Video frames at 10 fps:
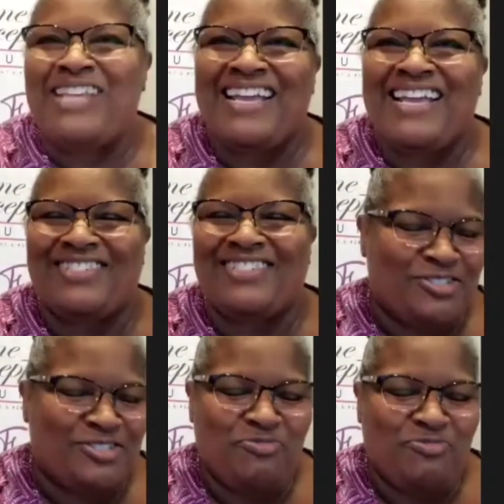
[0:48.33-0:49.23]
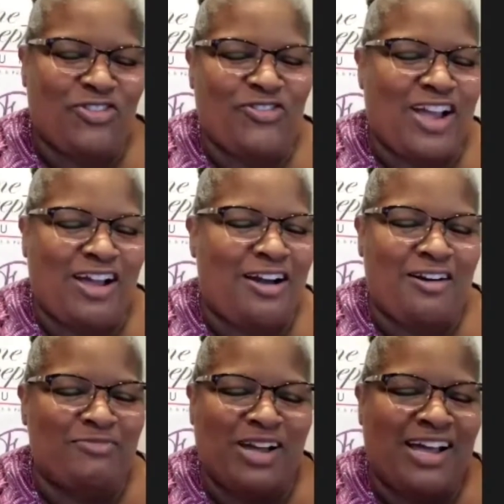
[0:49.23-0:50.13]
dancer.
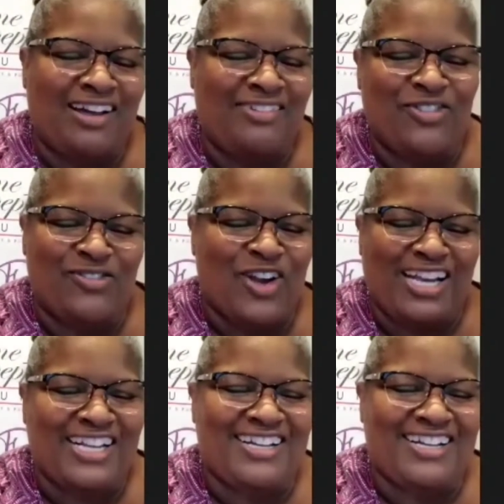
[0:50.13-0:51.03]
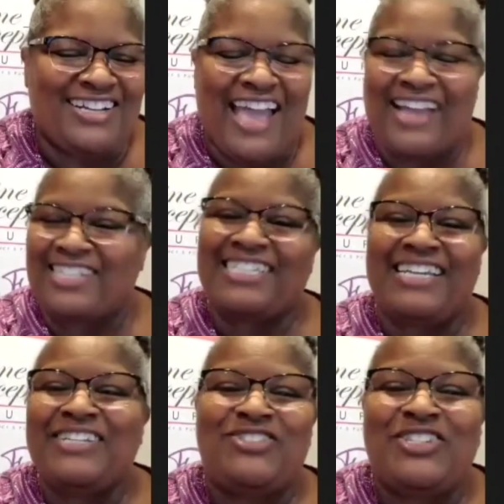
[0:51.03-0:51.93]
Veronica actually
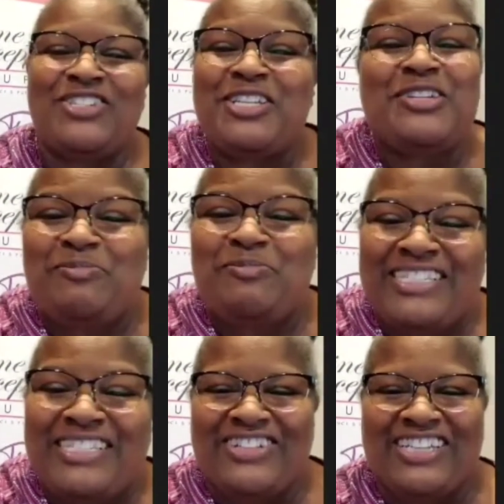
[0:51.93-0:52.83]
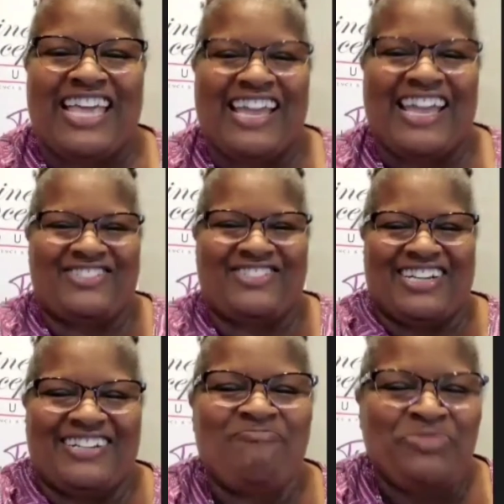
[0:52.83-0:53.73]
introduced me to Elektra.